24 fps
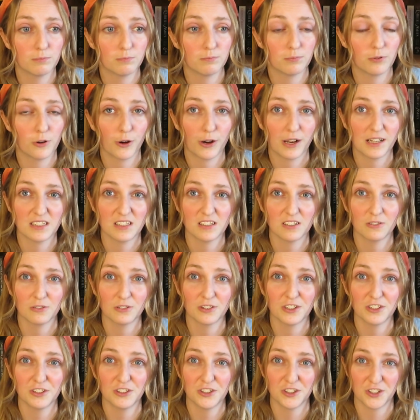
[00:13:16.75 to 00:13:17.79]
progressing on
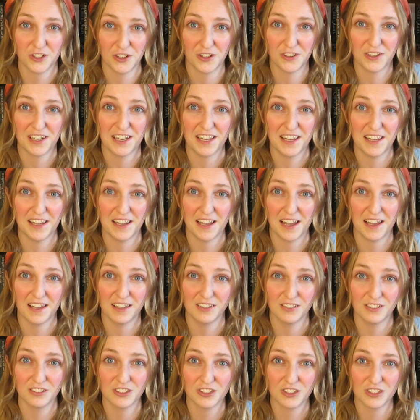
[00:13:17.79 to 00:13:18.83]
their journey
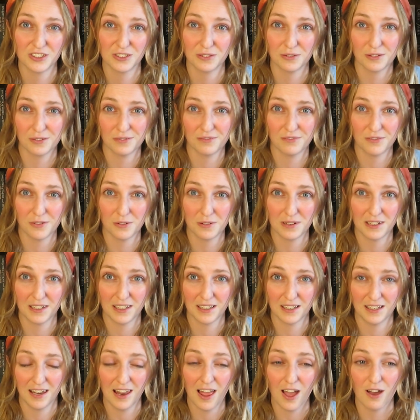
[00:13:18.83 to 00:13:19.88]
and sort of falling
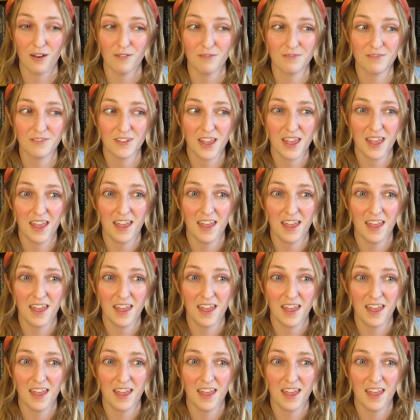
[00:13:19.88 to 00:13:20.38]
in love.